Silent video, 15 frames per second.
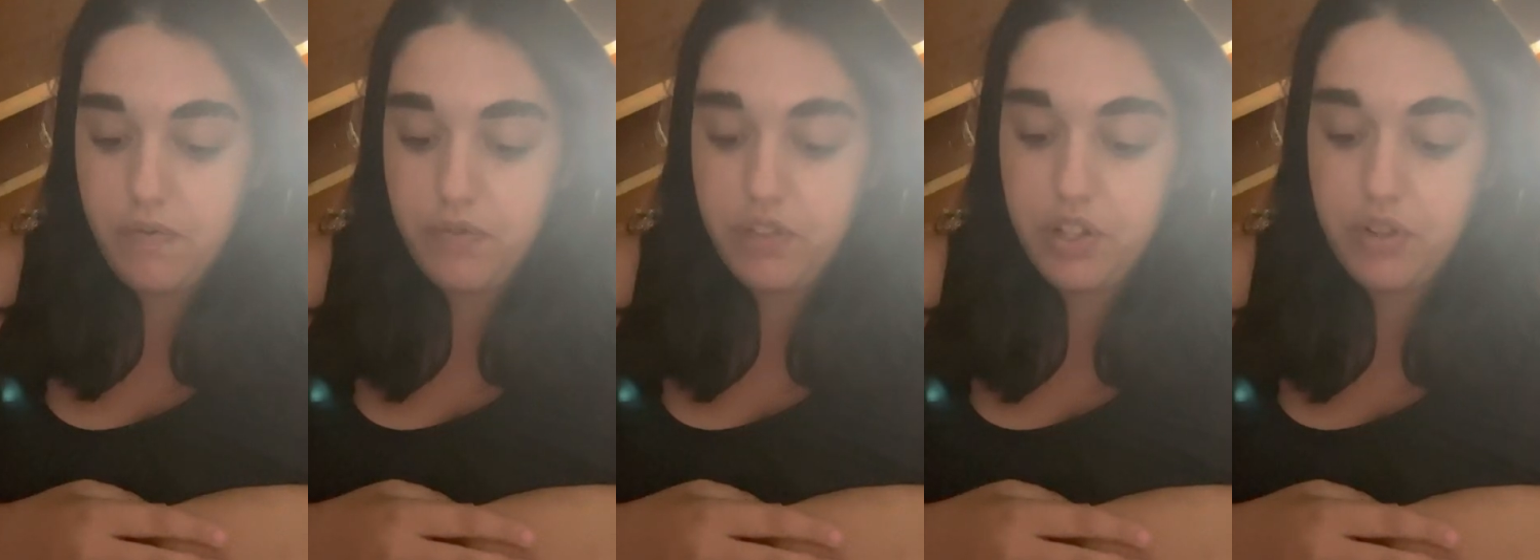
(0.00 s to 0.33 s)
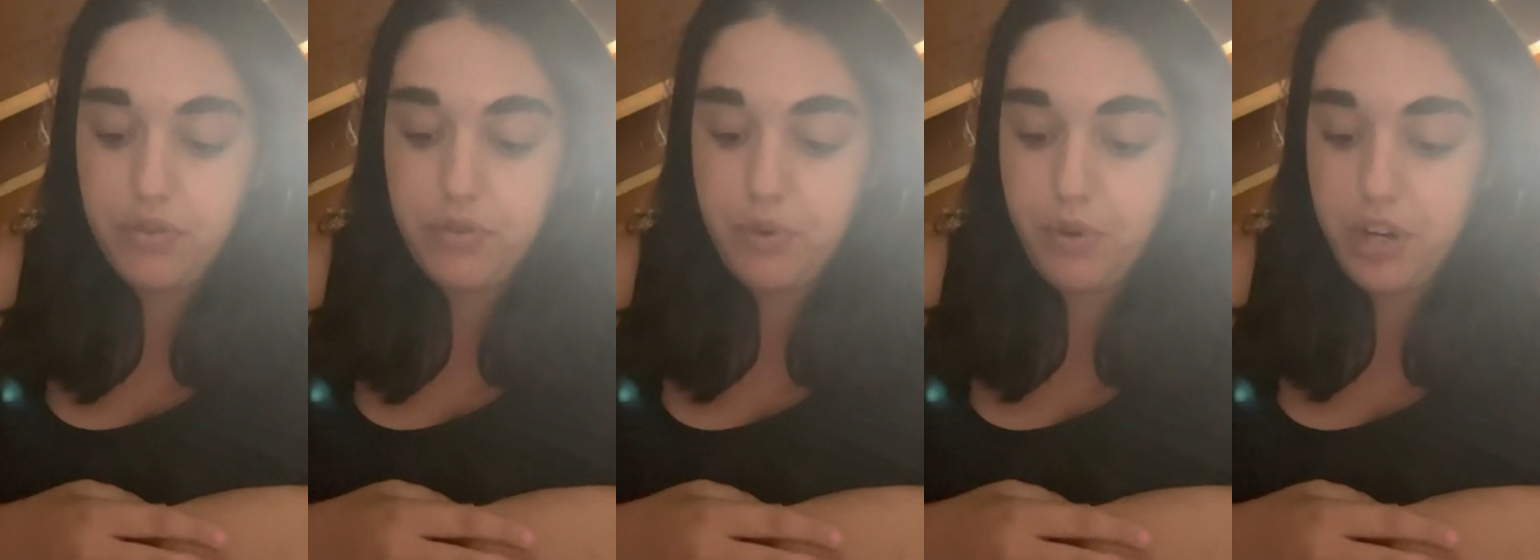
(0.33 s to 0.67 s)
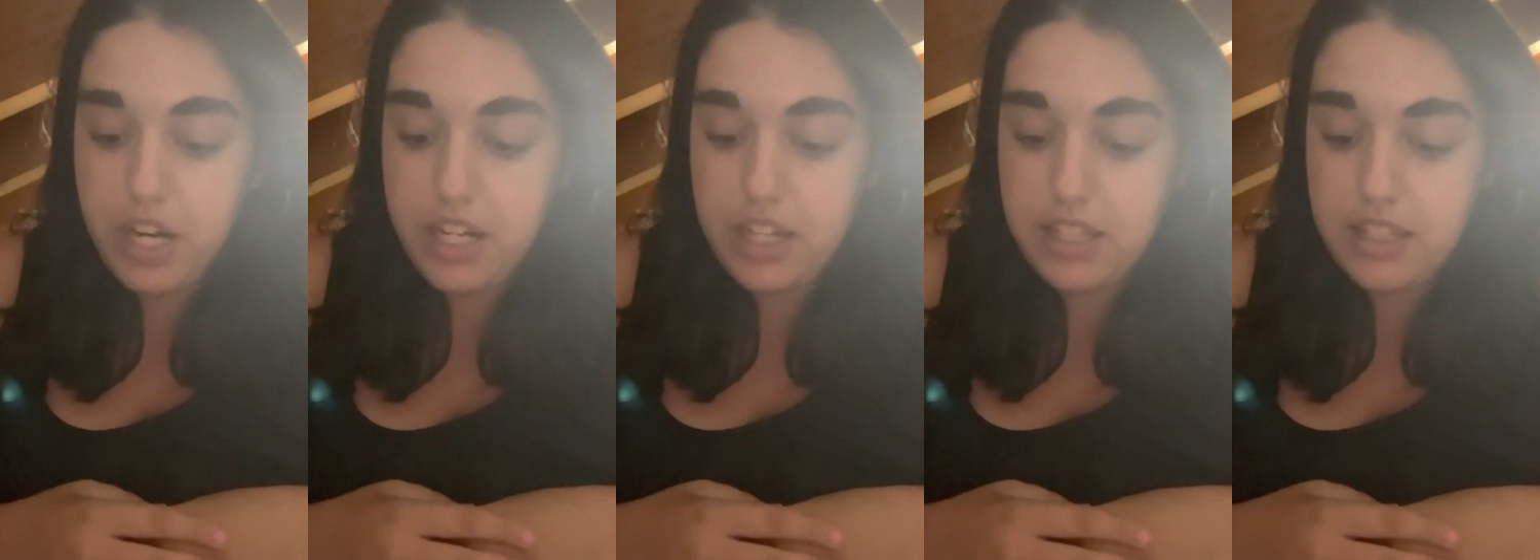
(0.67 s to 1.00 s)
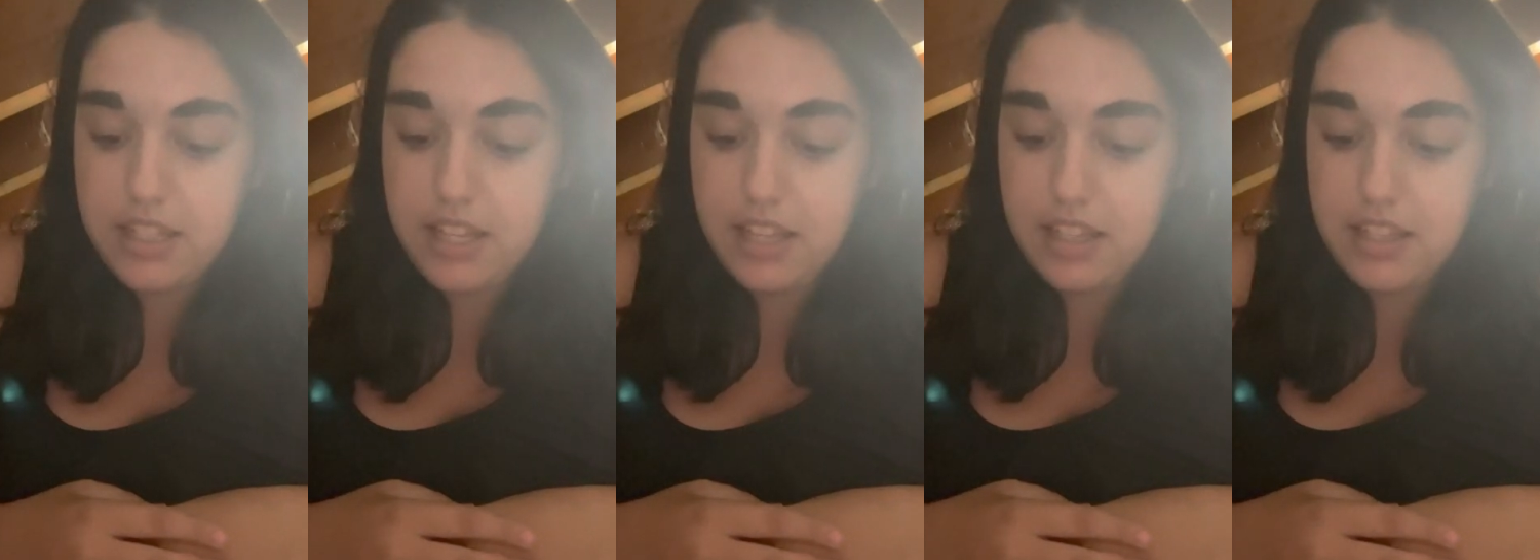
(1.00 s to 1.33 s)
Therefore,
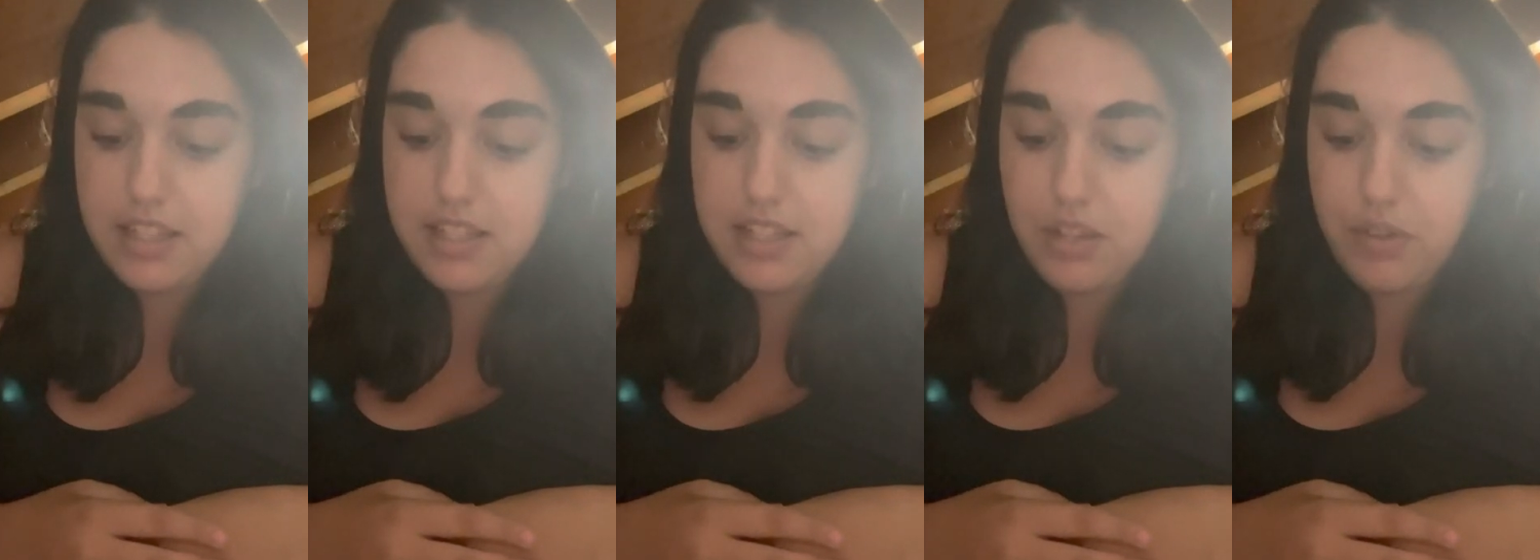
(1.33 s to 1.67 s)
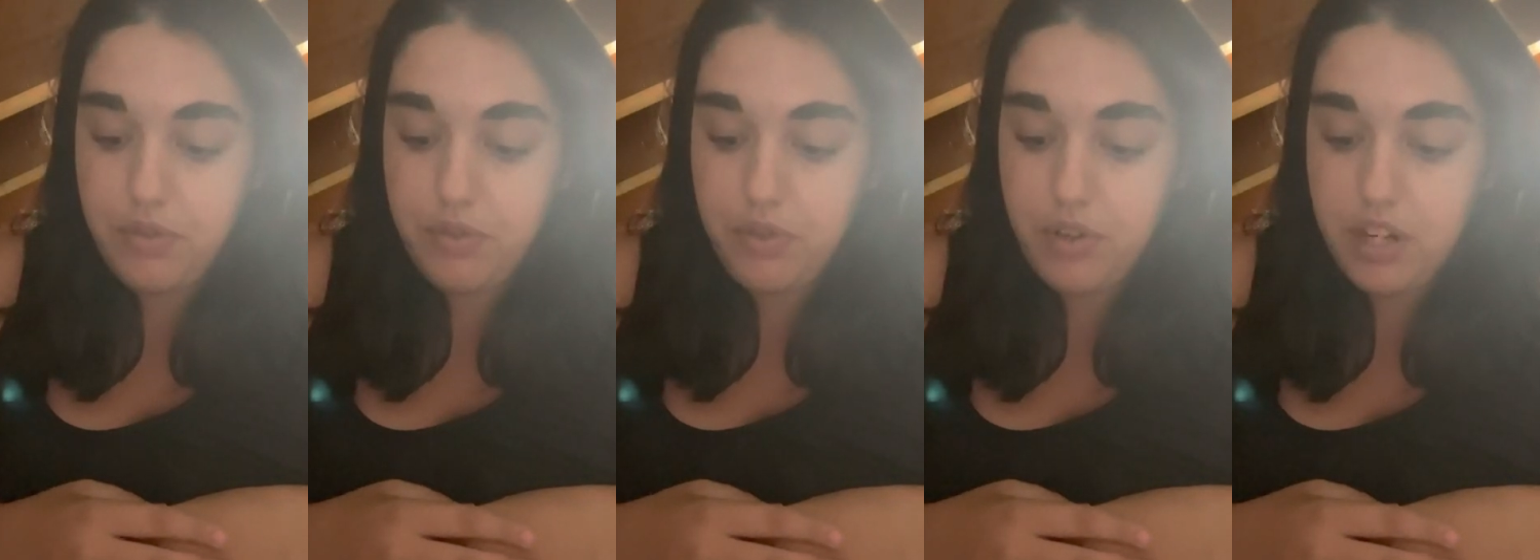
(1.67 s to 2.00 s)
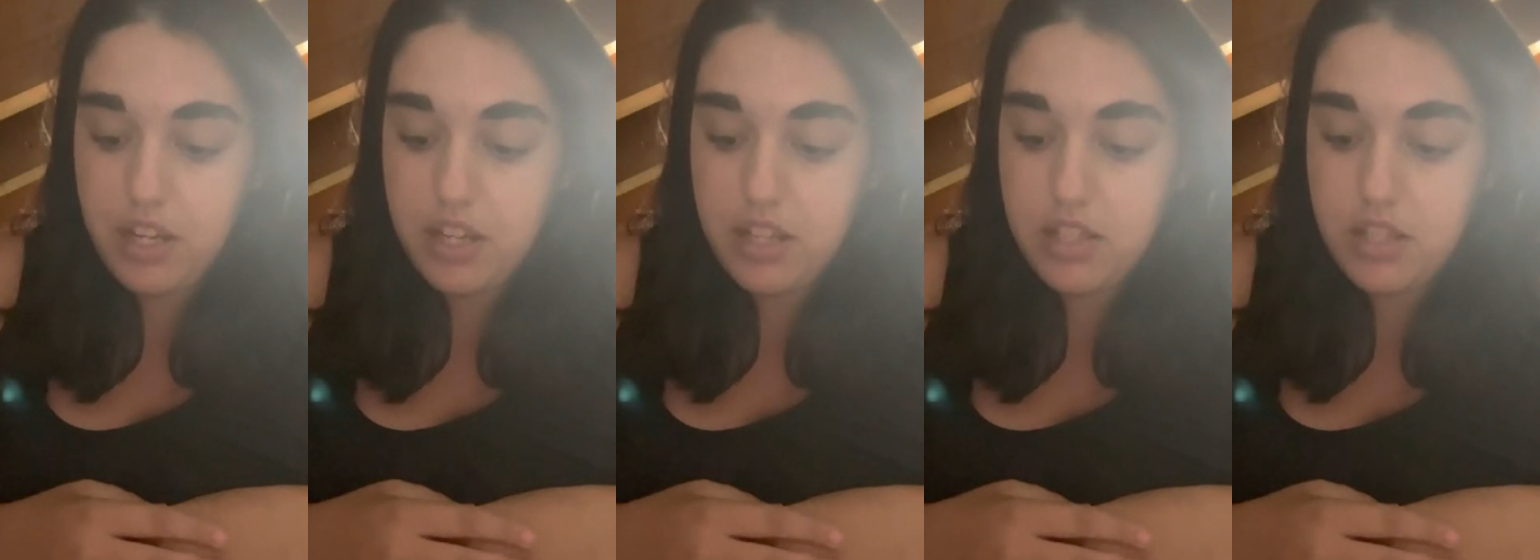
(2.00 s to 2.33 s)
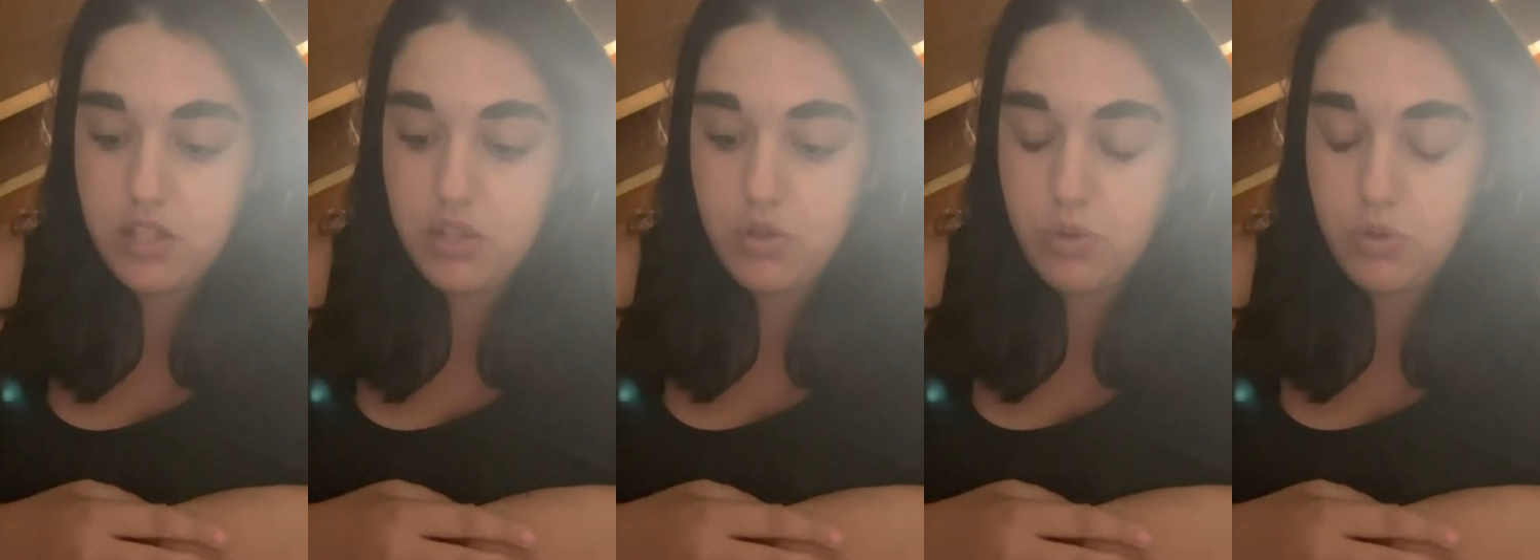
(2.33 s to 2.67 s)
that the suffering is
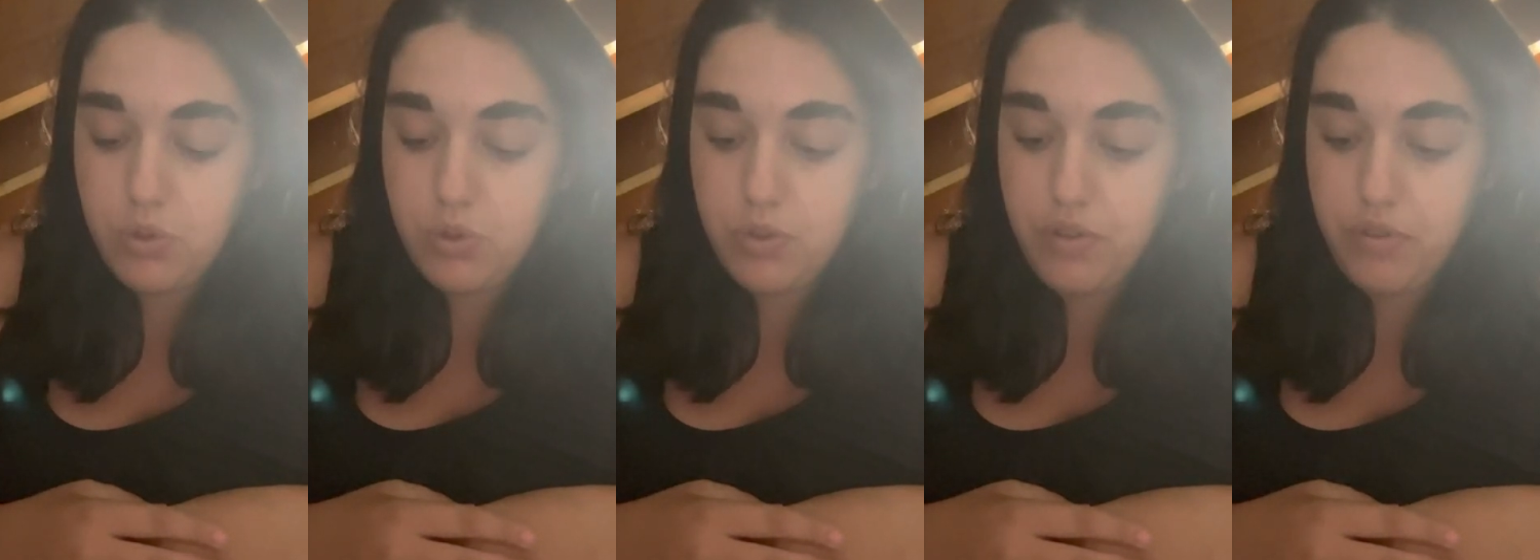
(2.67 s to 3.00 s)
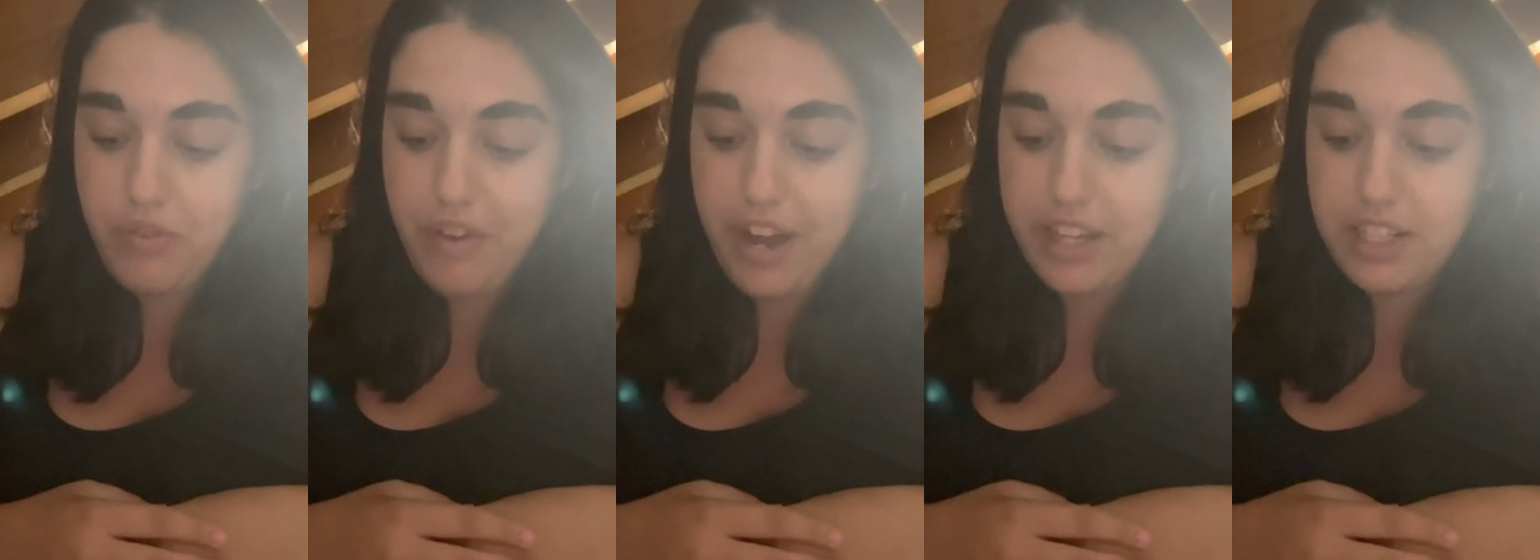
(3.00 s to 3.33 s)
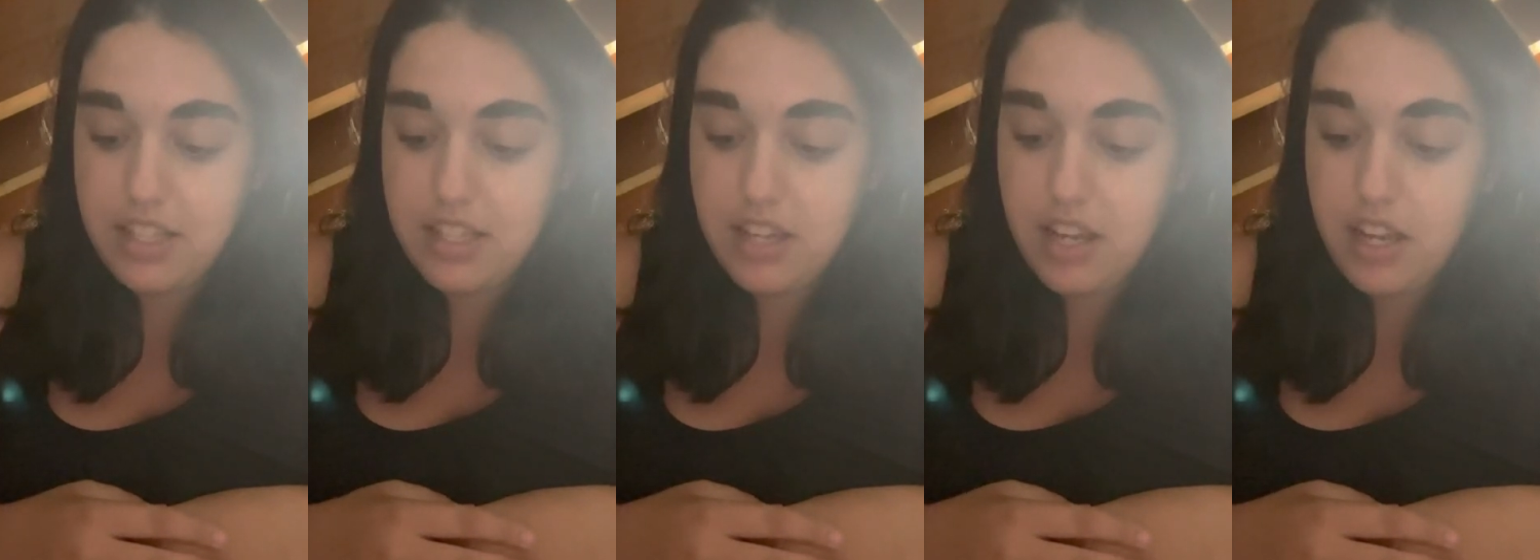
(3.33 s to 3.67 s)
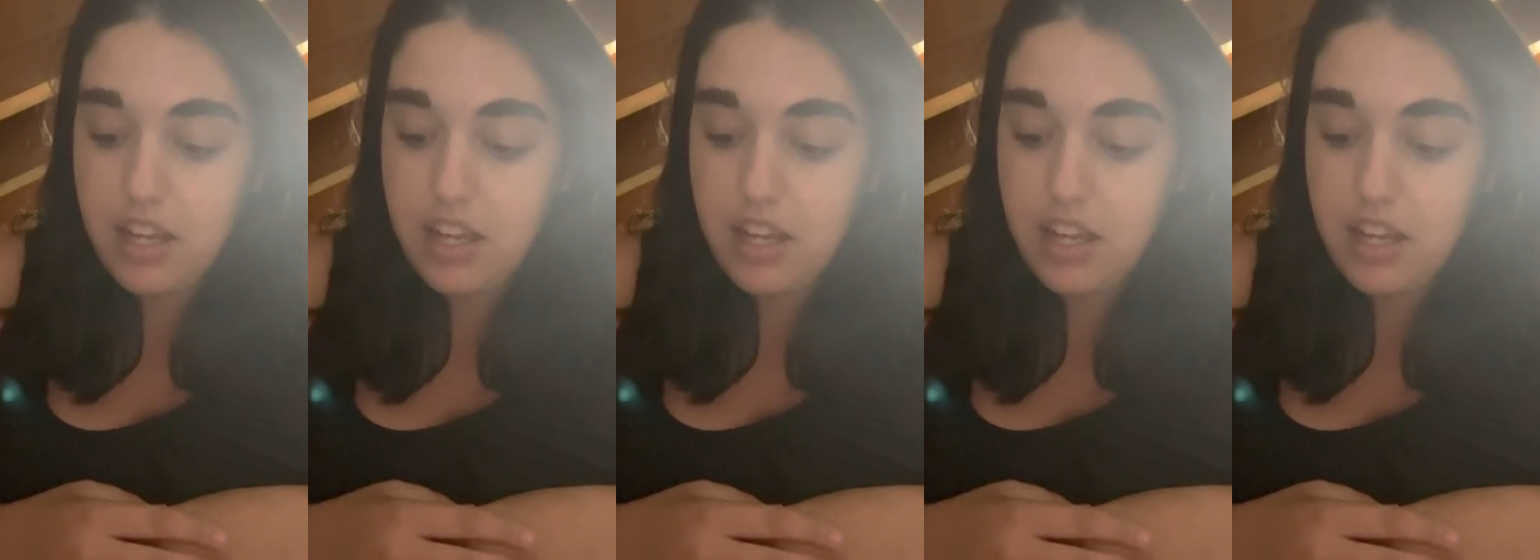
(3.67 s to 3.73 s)
due to the fact